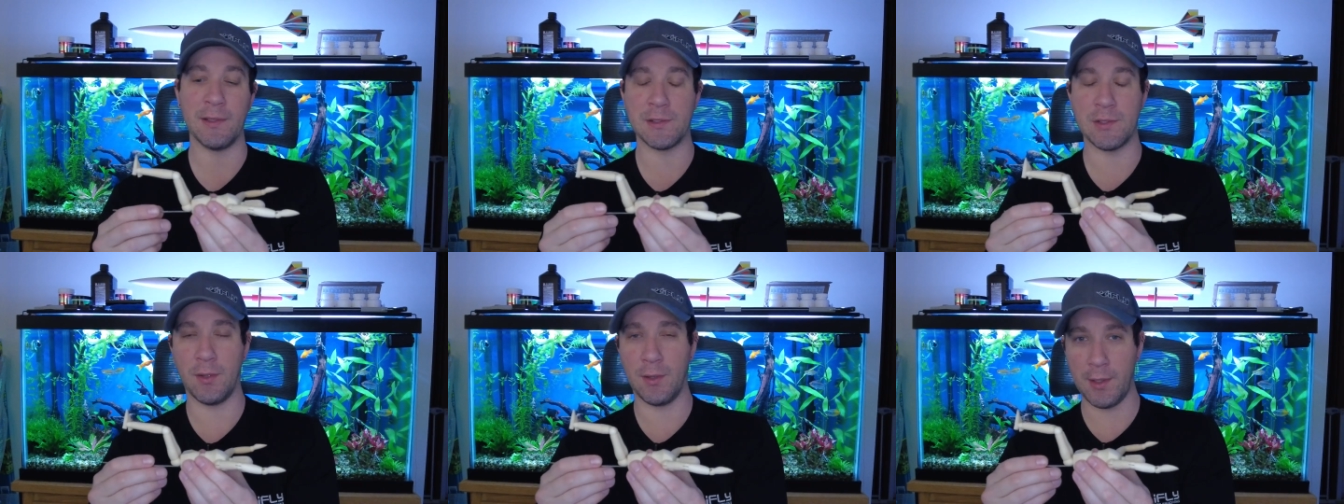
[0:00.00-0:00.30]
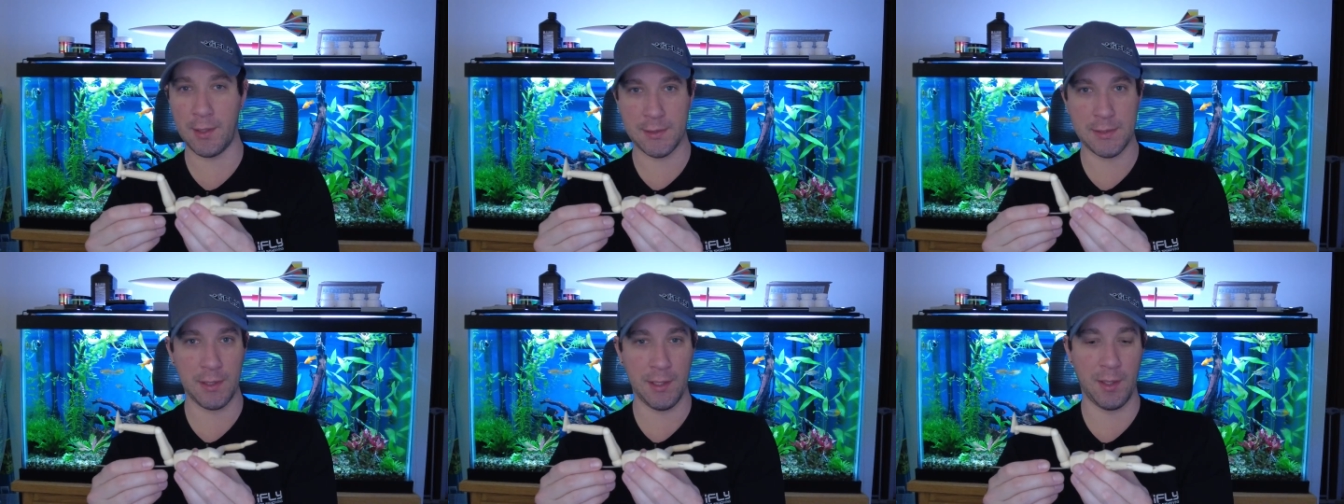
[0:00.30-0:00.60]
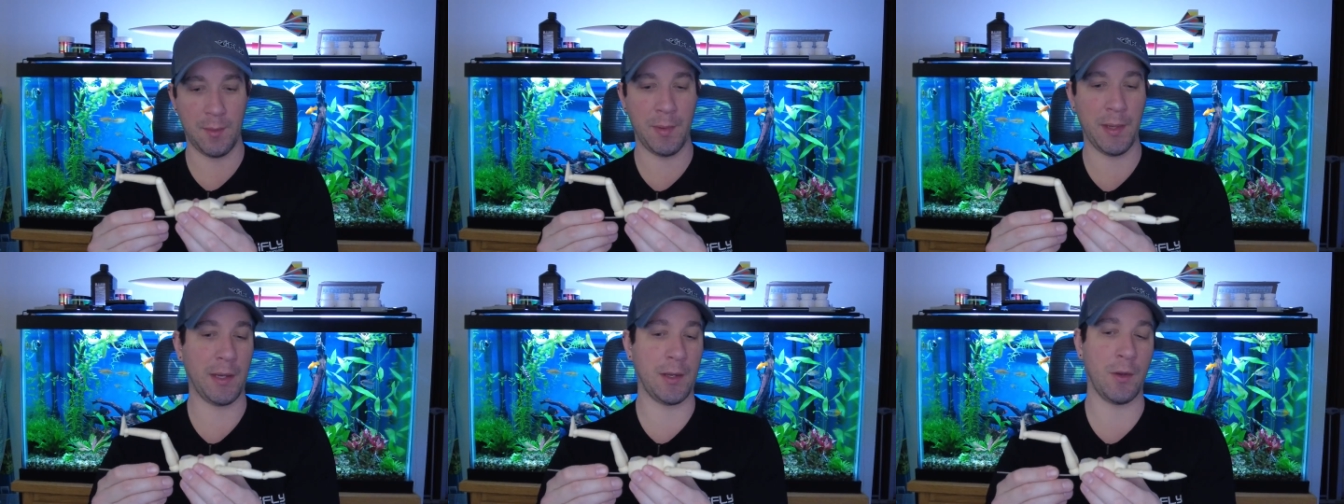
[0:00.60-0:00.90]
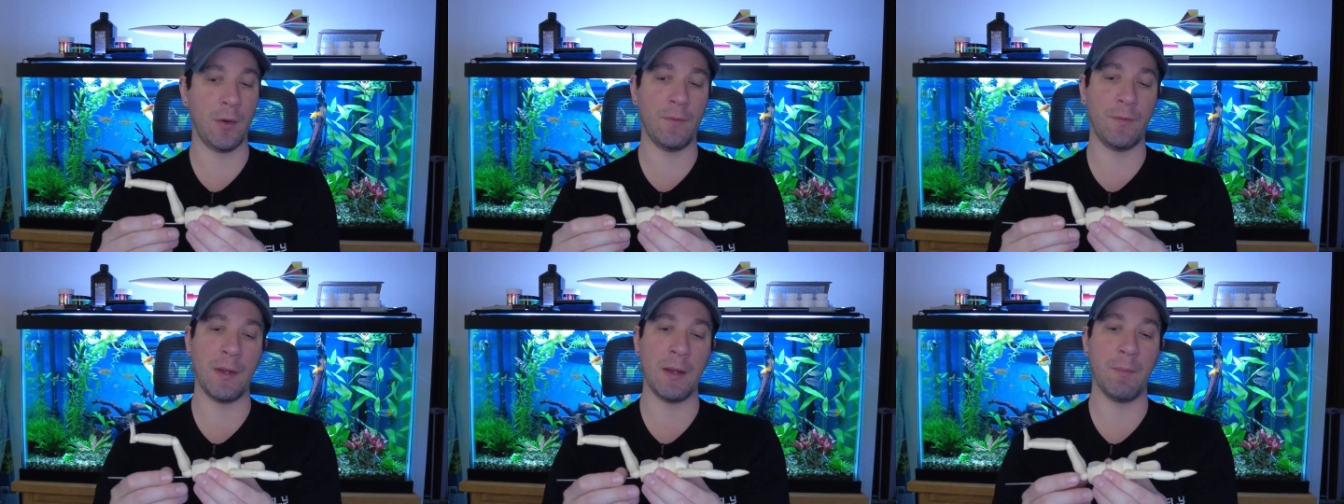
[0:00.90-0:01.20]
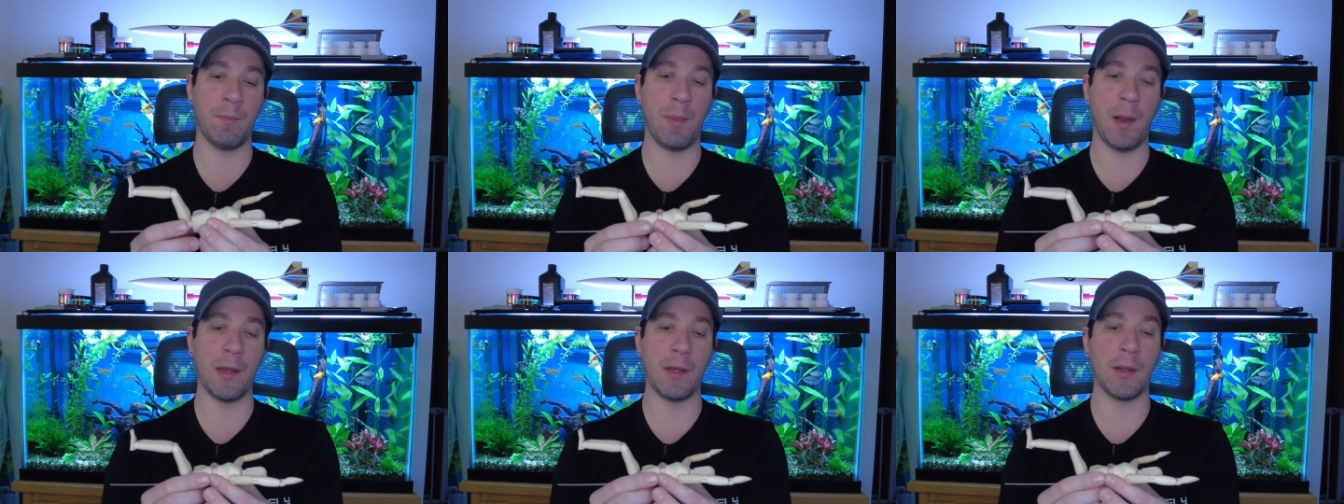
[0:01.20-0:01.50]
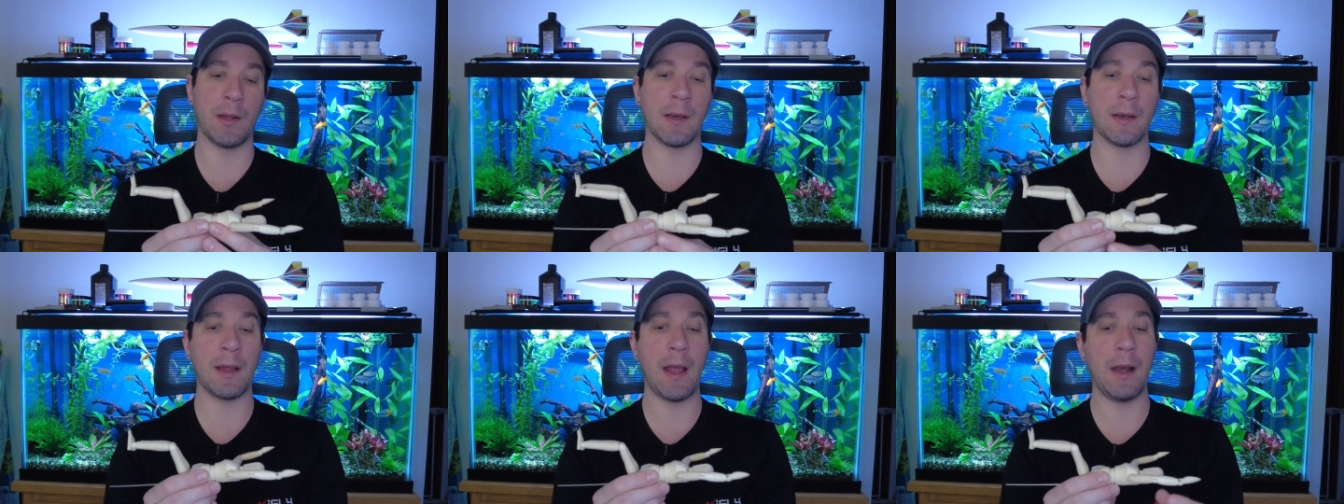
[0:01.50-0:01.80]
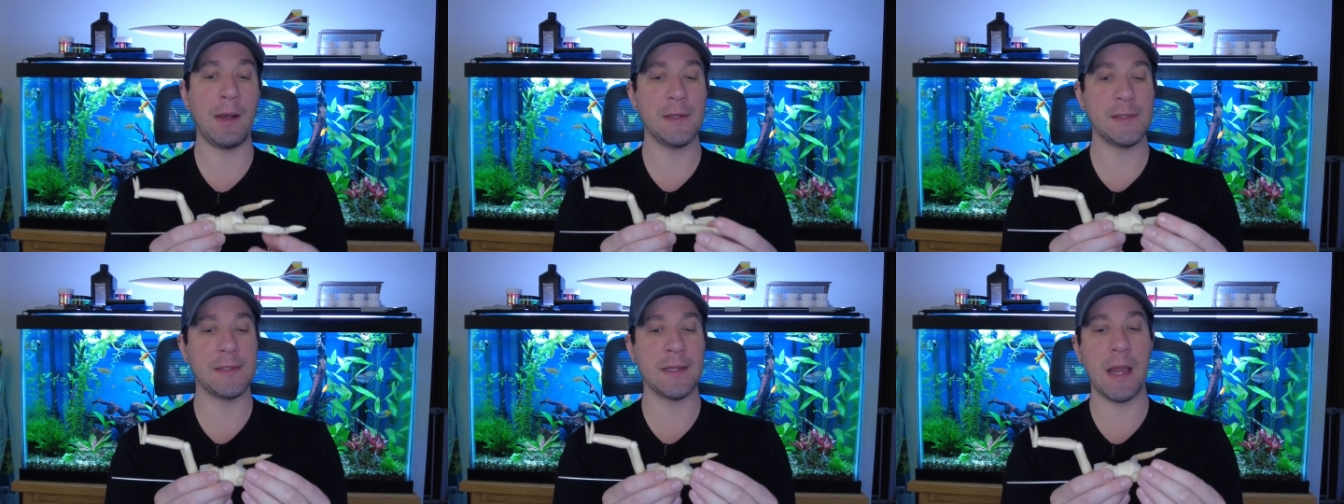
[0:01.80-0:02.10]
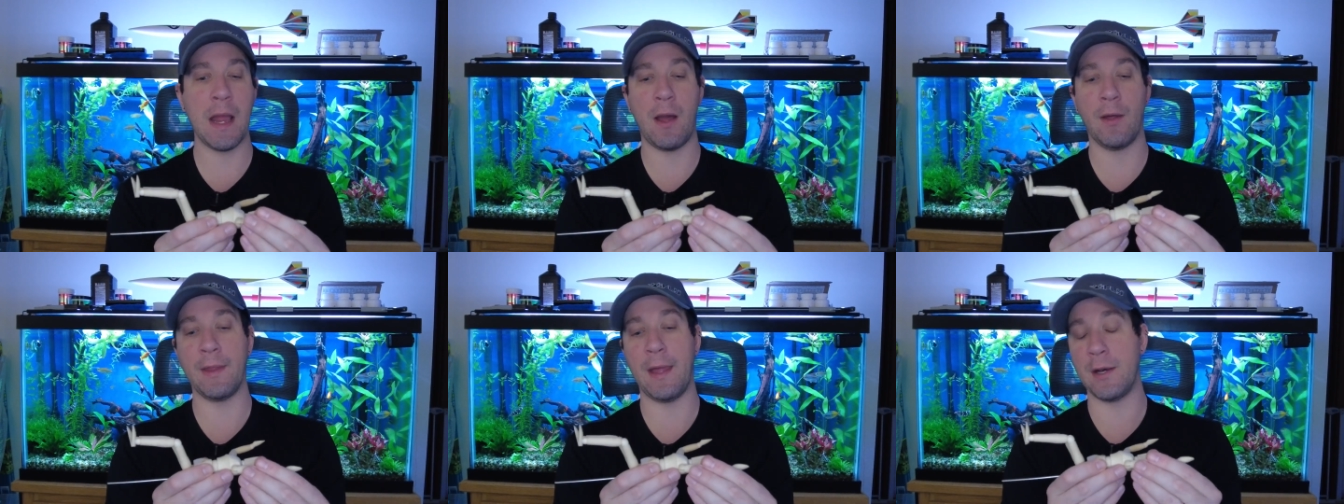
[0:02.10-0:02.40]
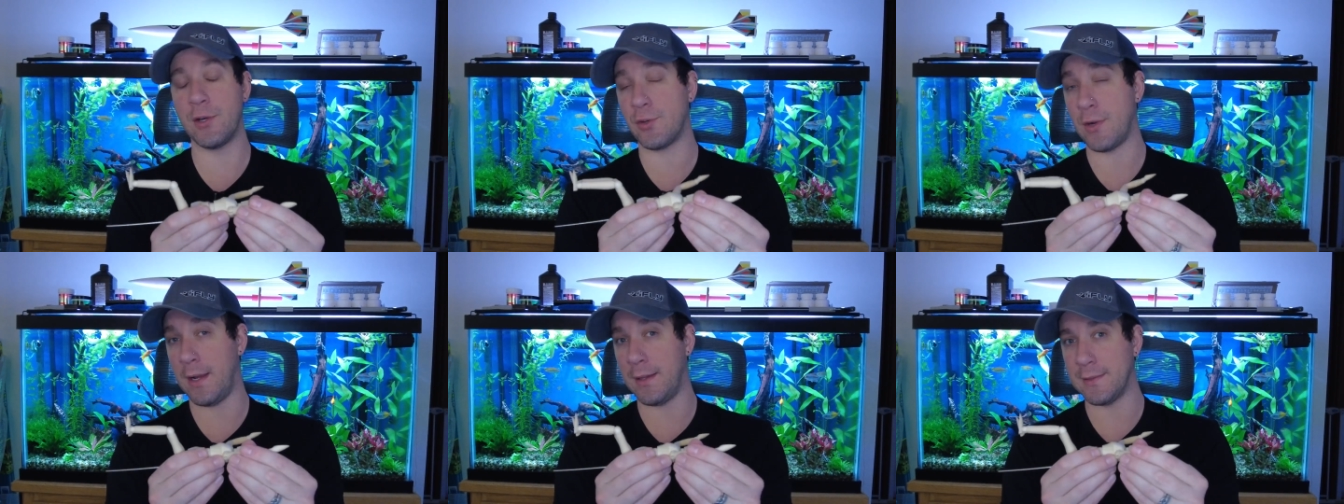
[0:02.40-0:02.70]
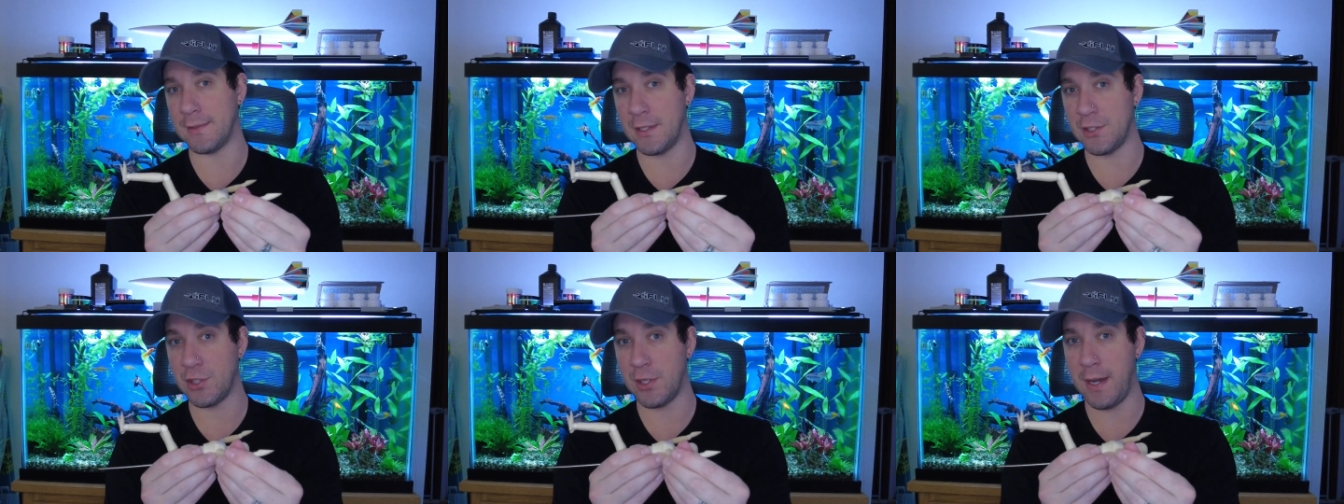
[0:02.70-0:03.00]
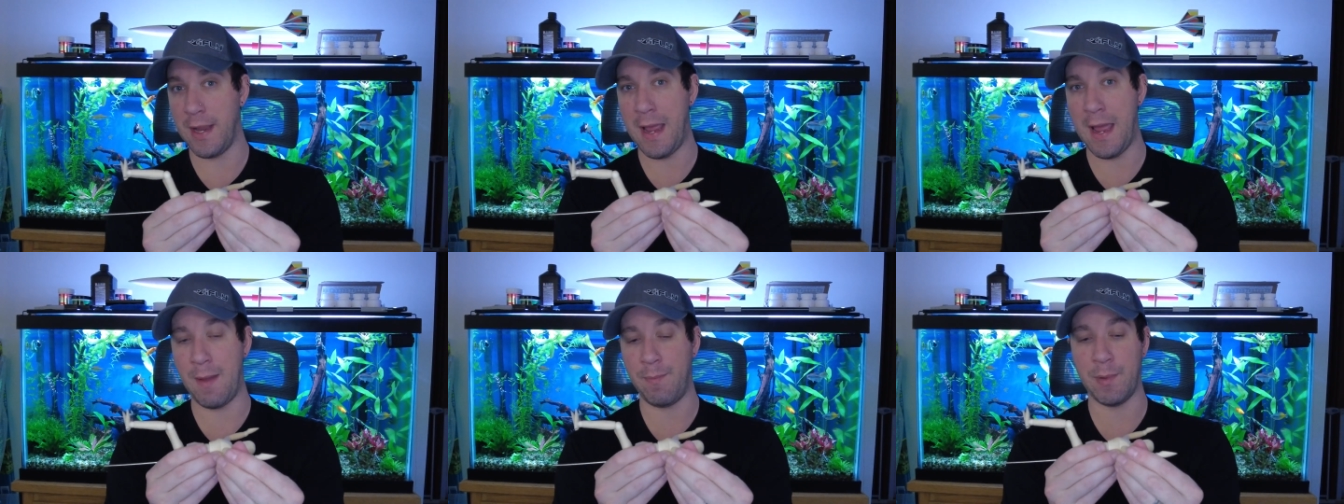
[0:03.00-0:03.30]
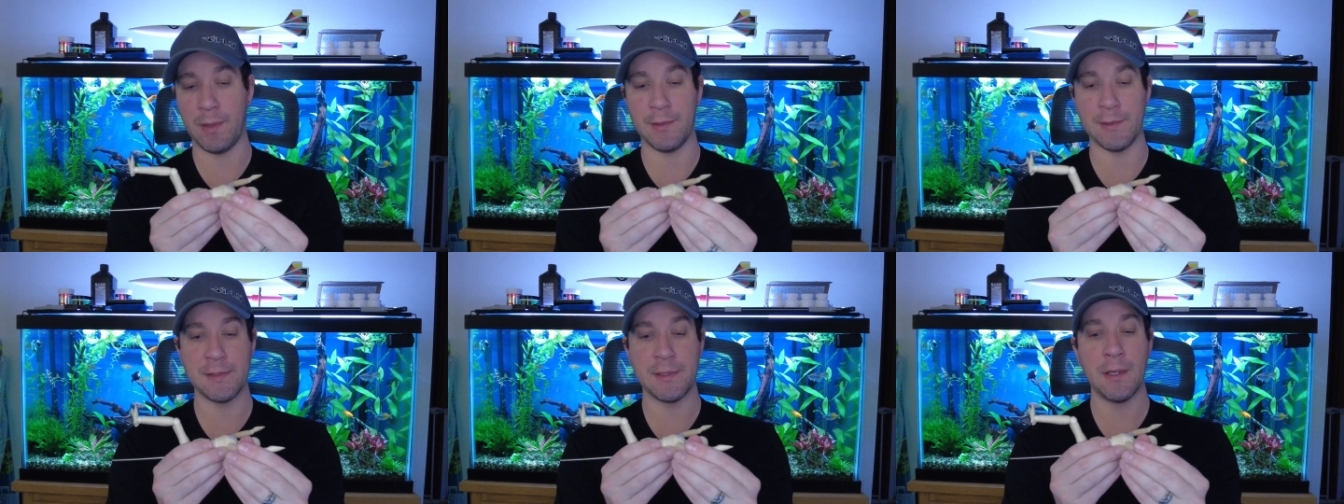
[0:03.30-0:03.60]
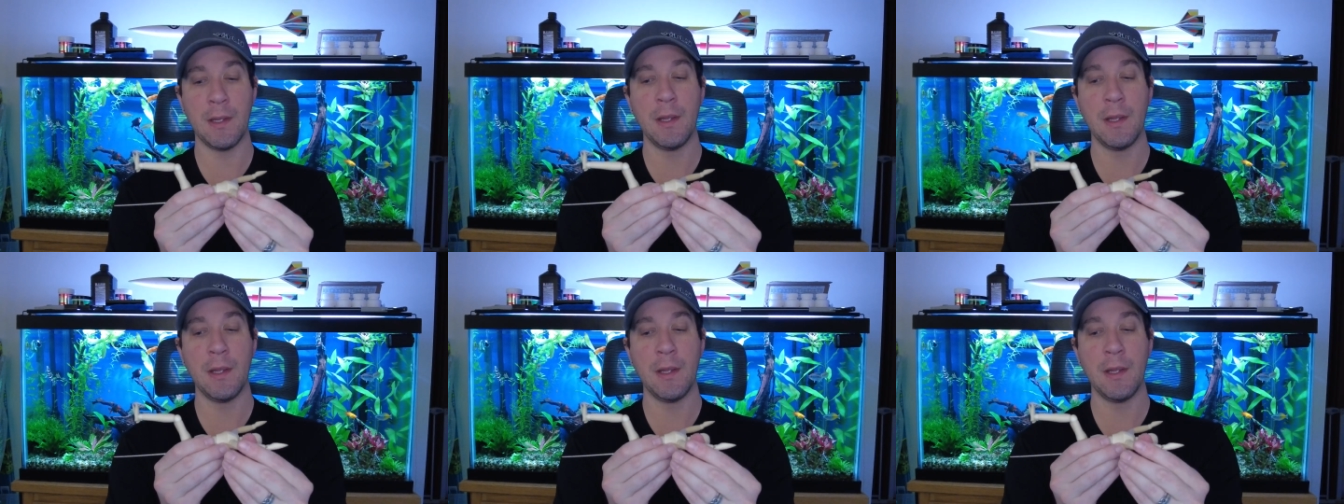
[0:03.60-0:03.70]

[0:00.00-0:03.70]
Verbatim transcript: So it looks a little bit goofy, but you can kind of see how that transition happens.